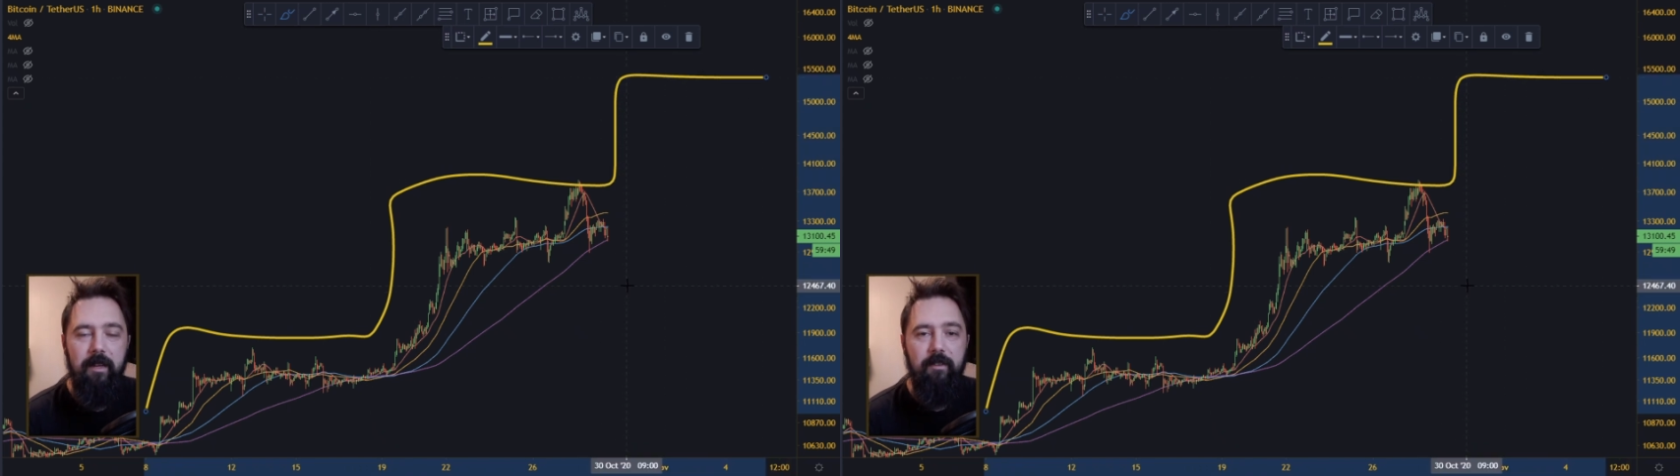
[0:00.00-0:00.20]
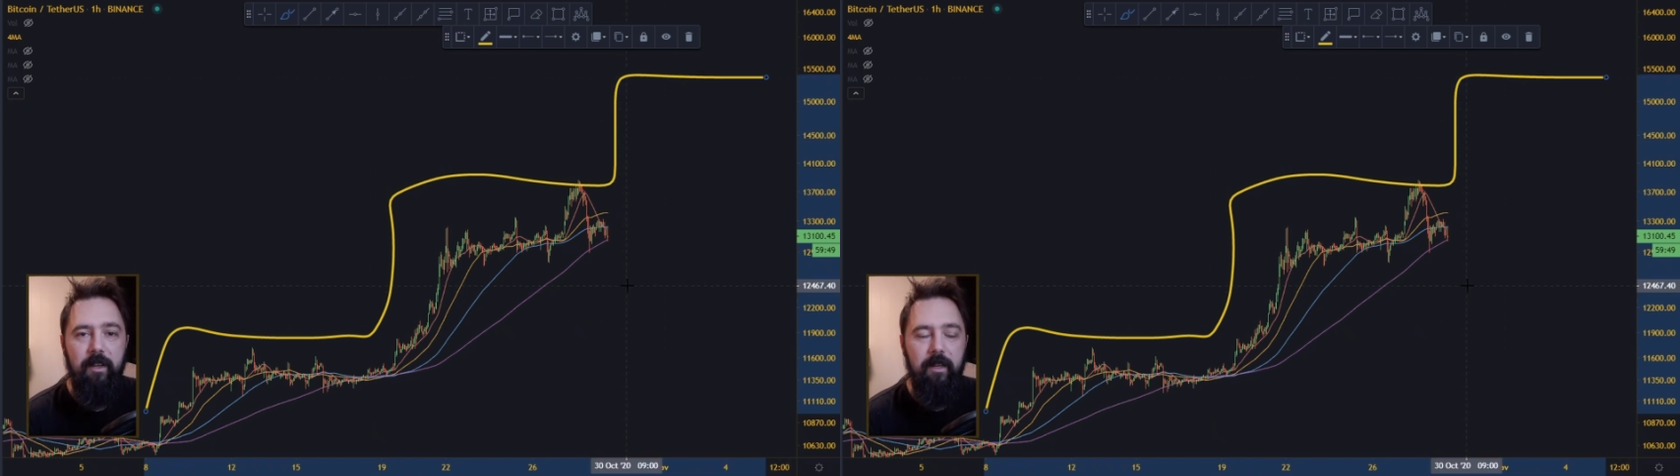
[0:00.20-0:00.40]

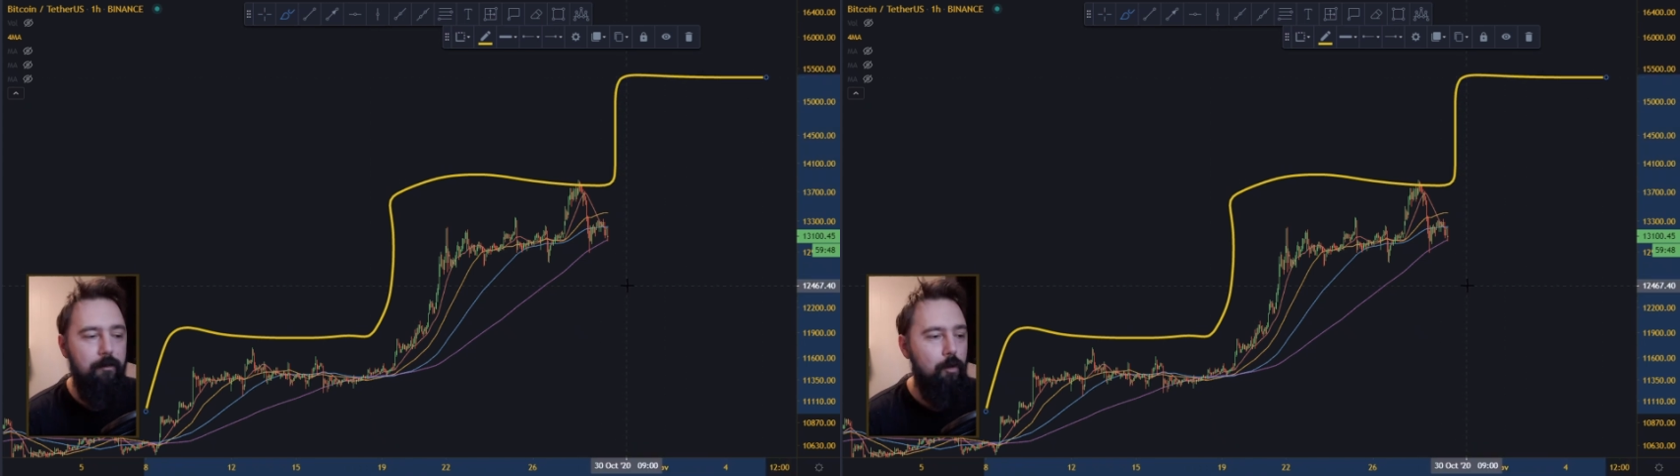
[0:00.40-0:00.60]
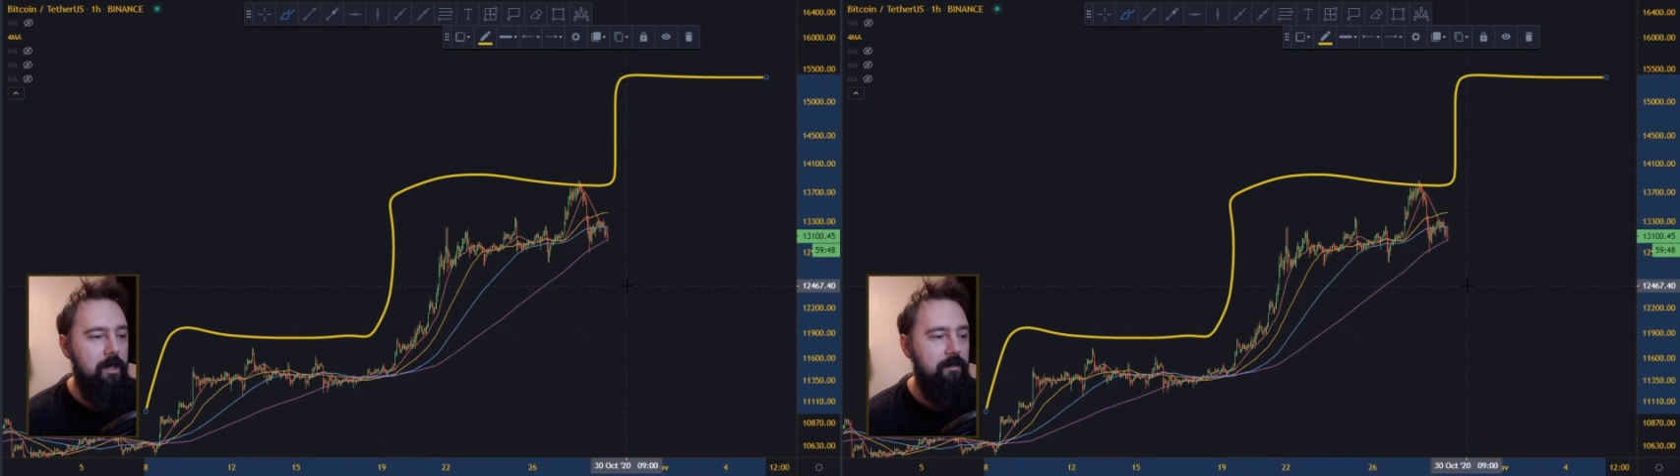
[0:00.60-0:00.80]

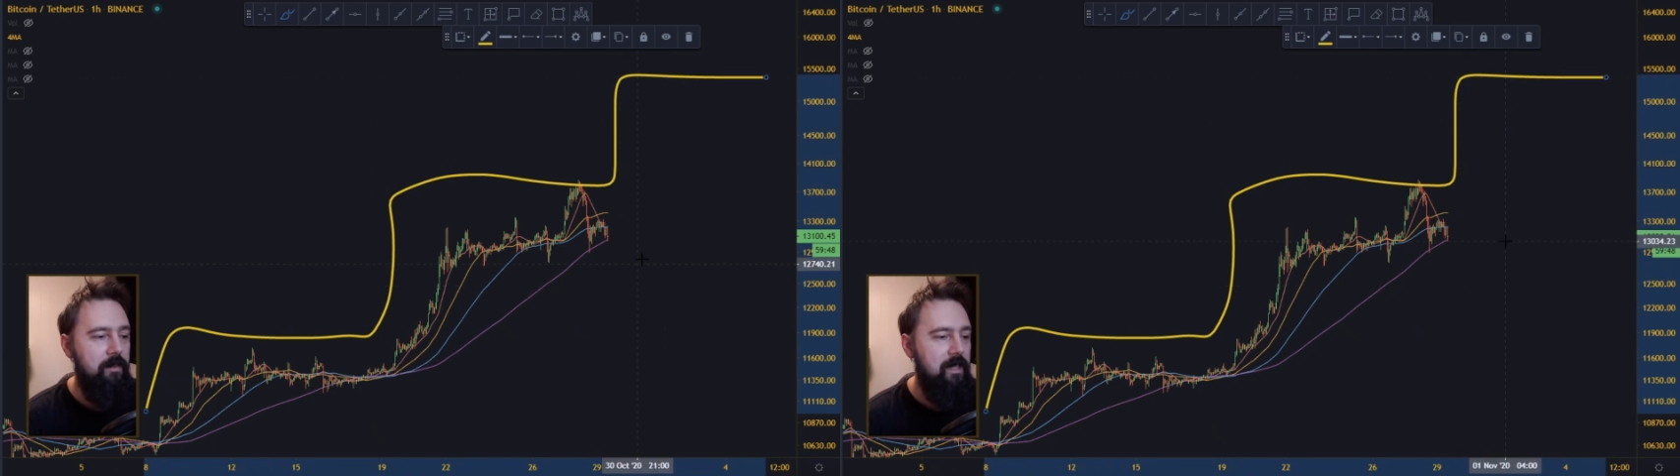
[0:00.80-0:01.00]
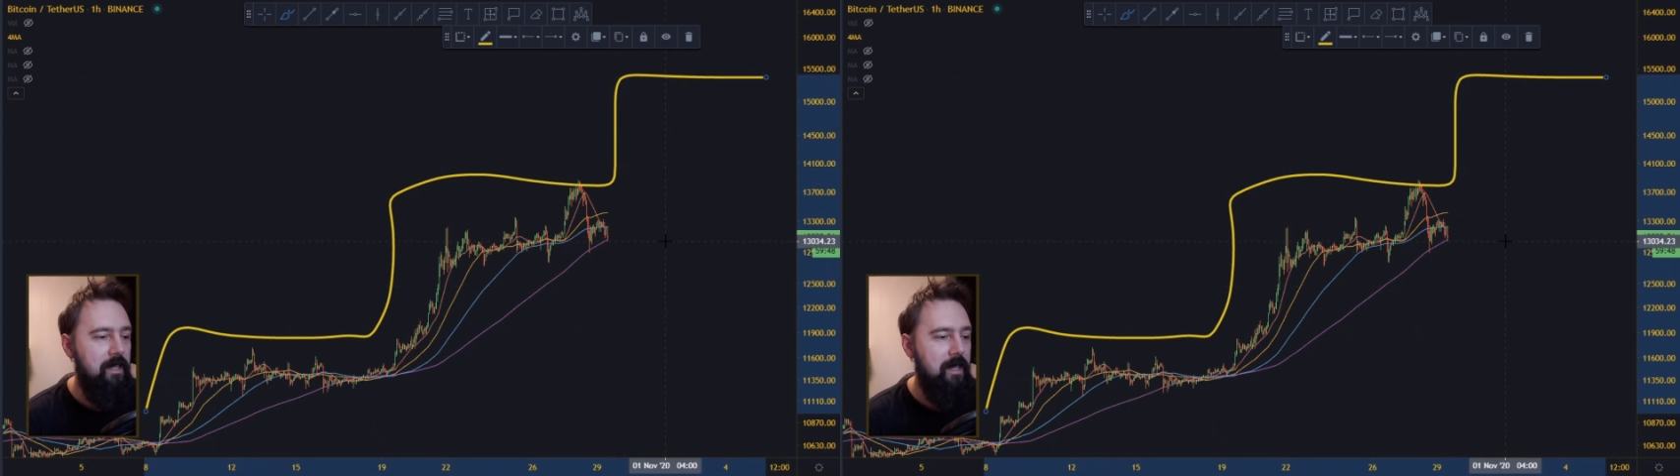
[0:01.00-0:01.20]

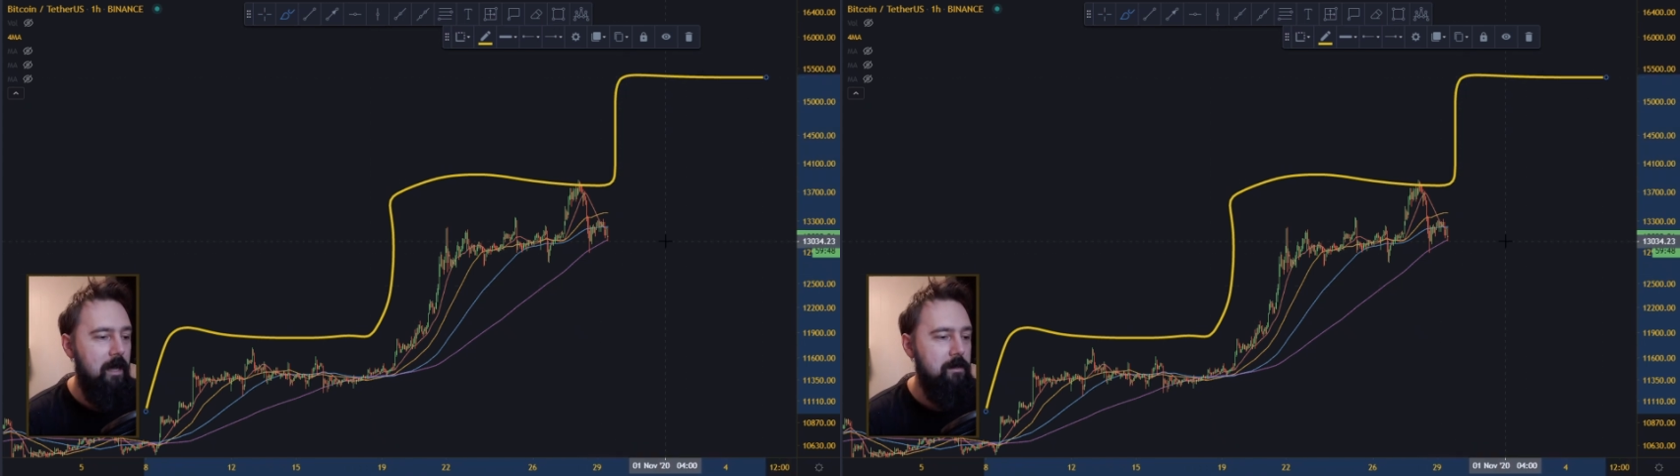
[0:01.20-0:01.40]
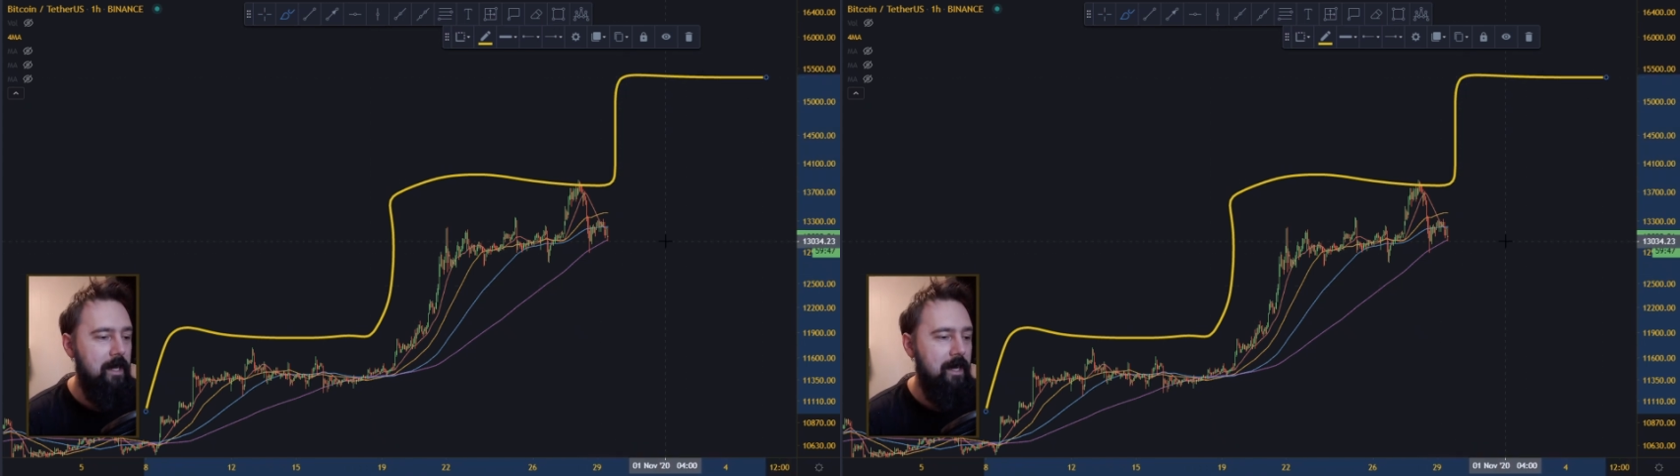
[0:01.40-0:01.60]
14,000-15,000.